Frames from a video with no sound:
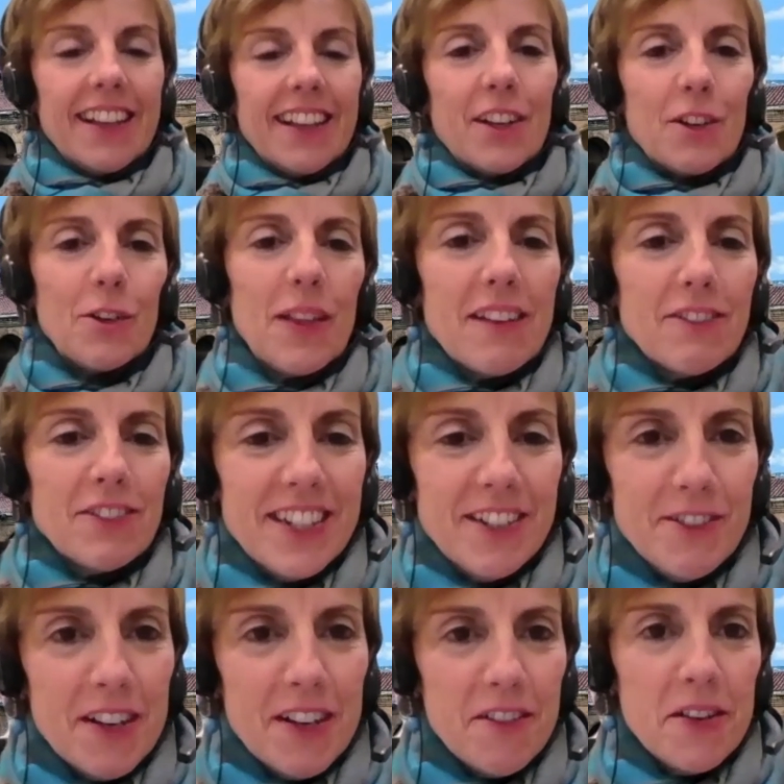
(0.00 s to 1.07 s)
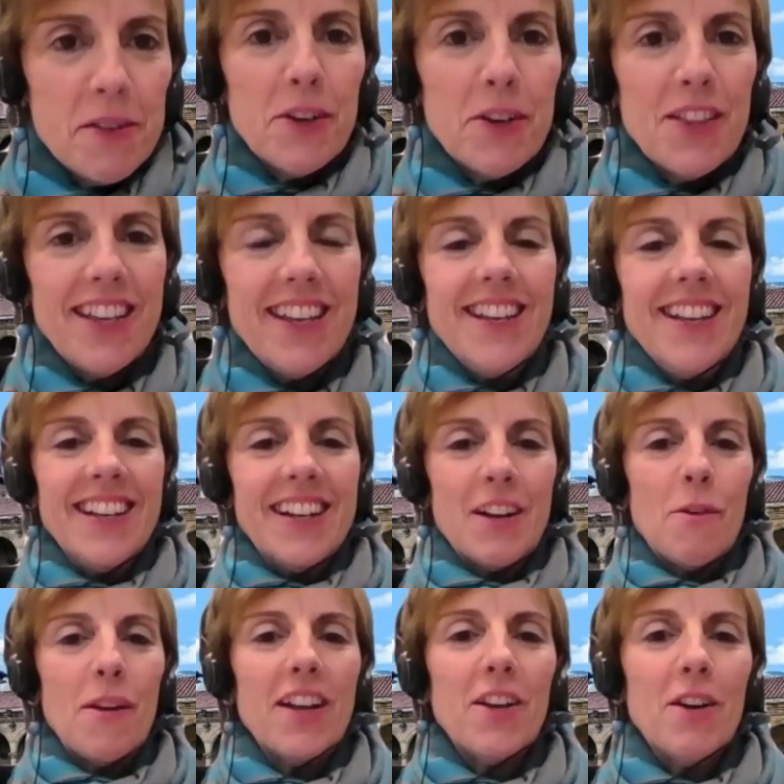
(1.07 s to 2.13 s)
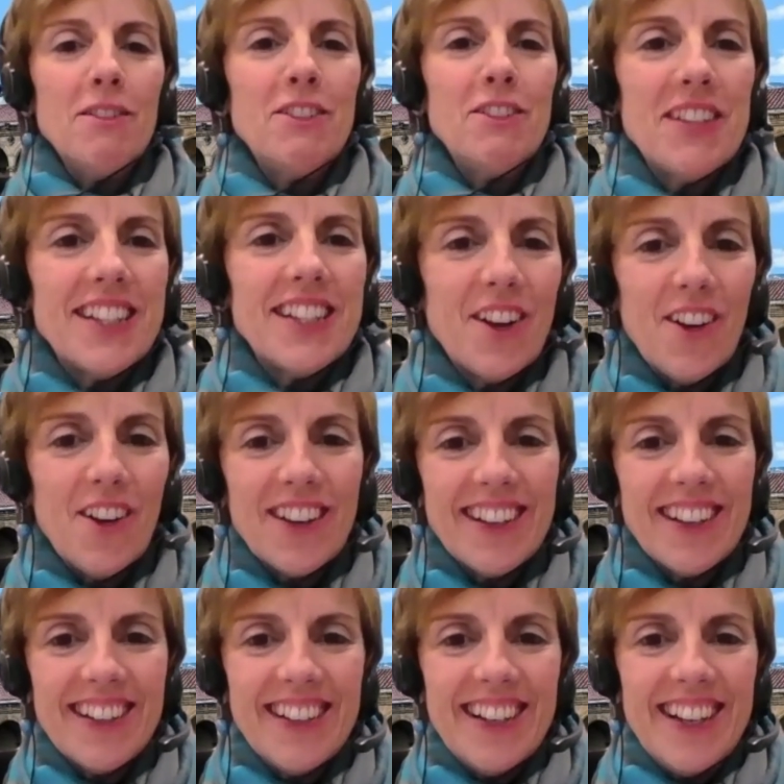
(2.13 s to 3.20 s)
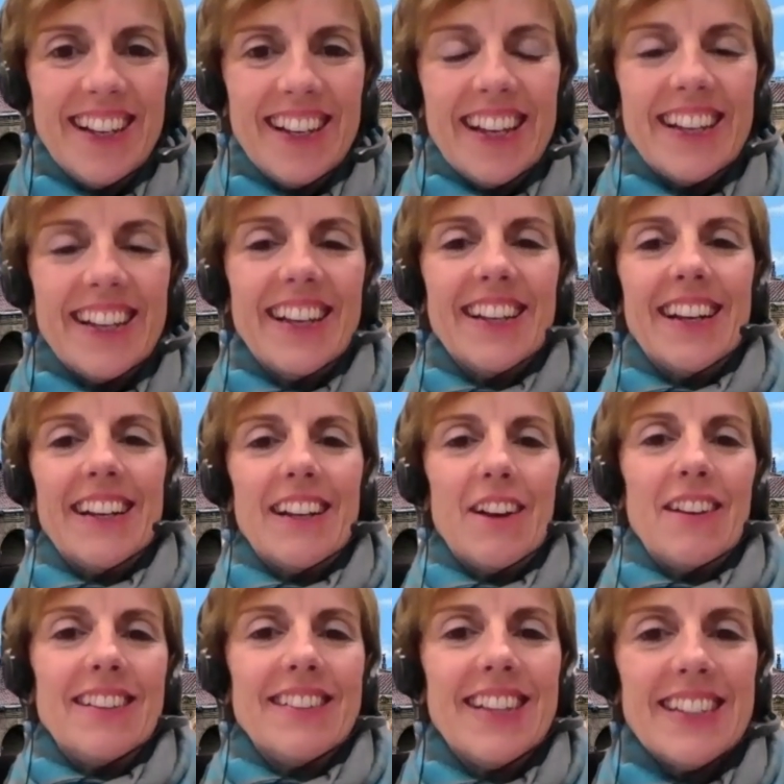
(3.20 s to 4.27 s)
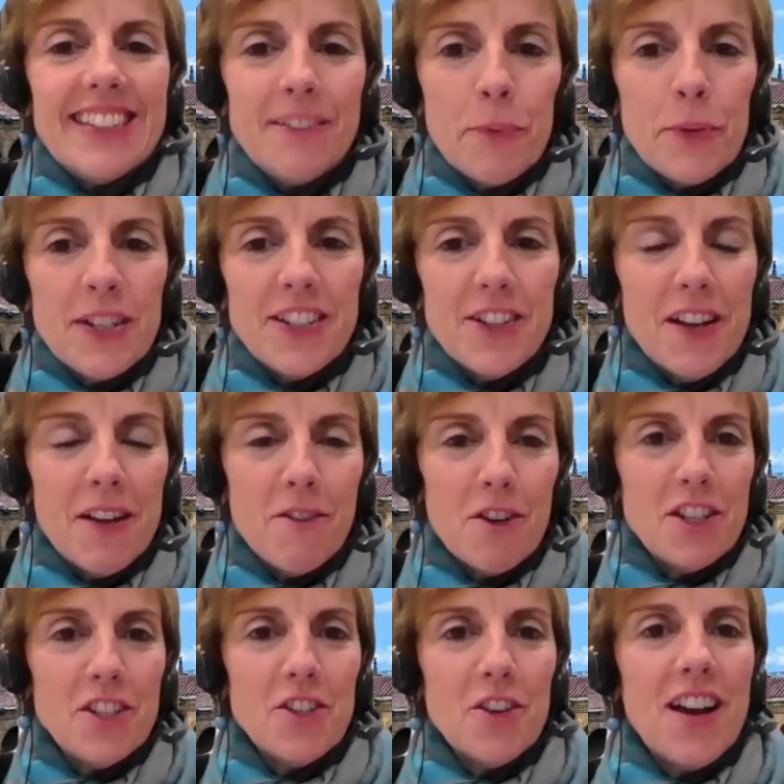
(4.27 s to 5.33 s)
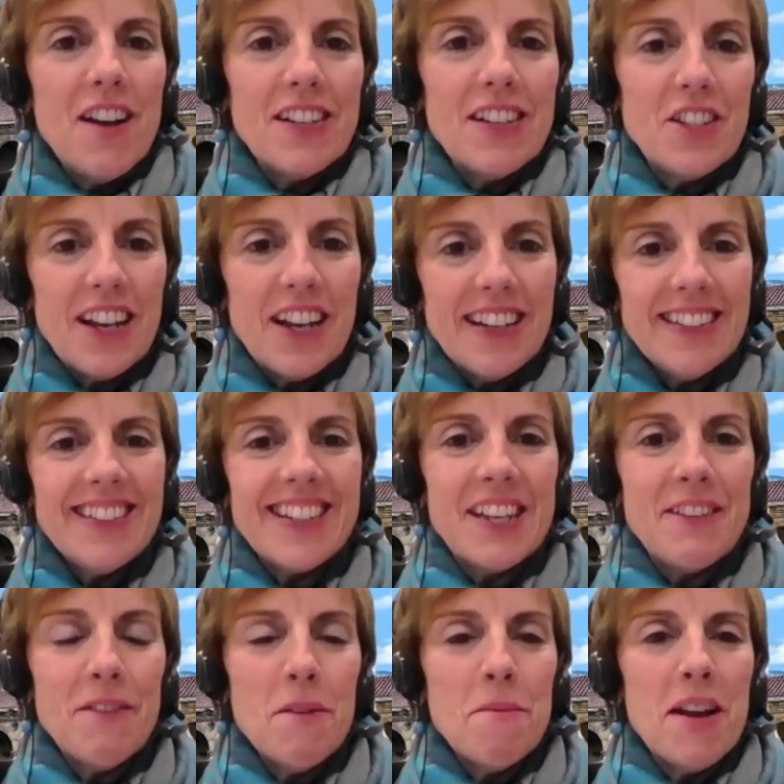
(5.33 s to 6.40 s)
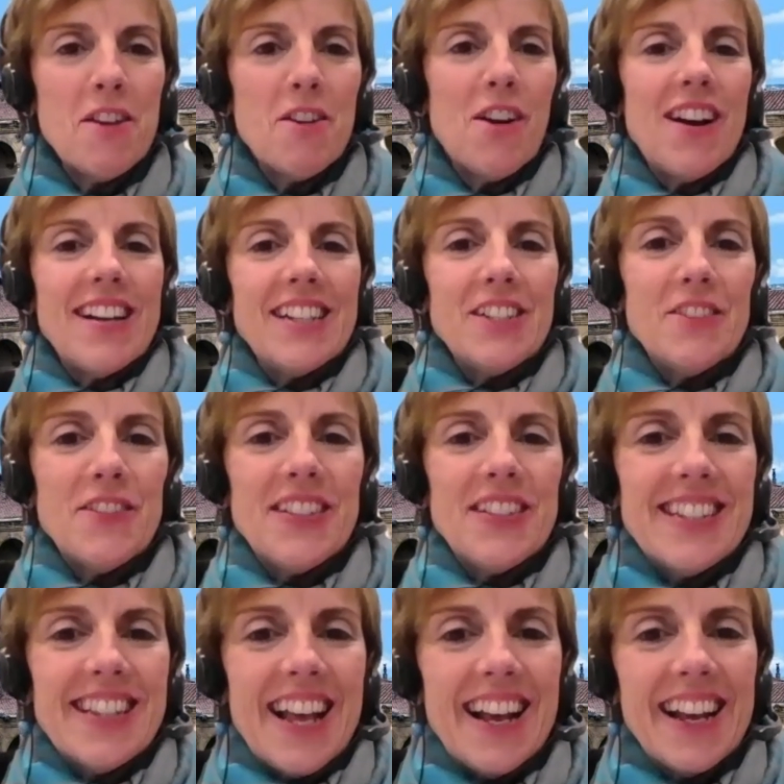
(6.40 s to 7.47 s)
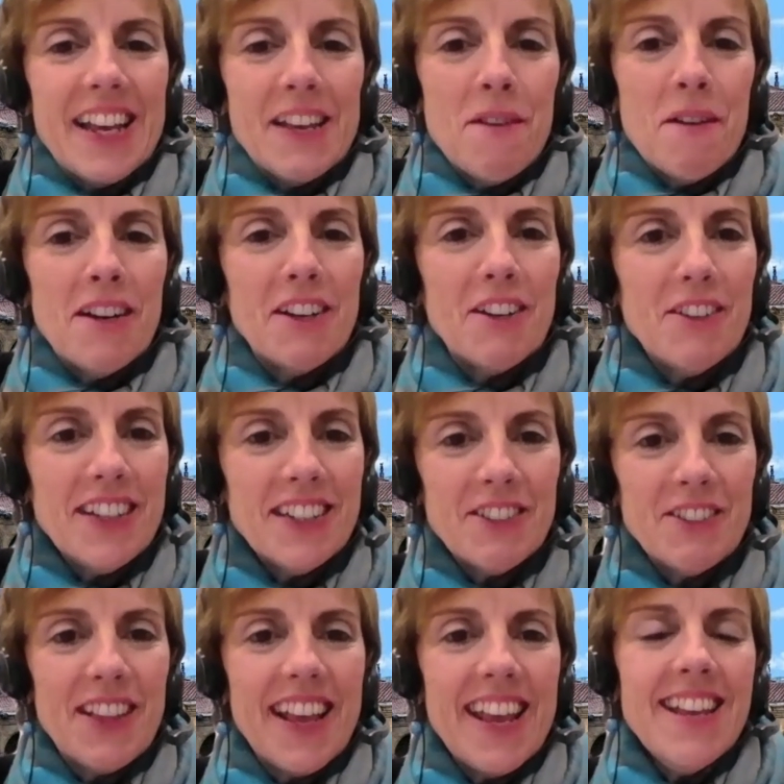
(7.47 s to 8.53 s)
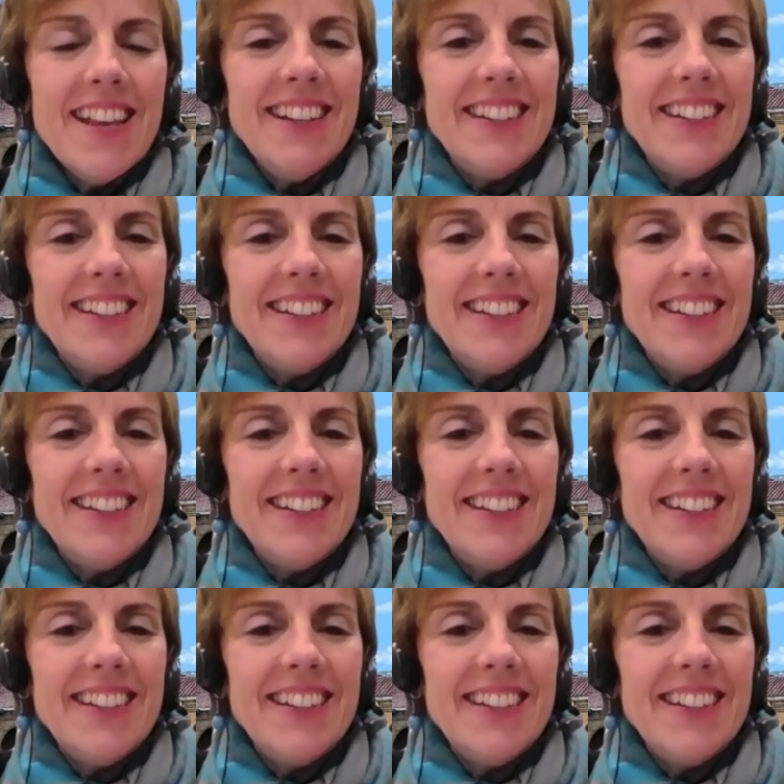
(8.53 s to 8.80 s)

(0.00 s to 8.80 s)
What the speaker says: Good afternoon, everybody. Welcome to the talk. Does prison abolition have a chance? Given by Johannes Fest and Gemma Barona today.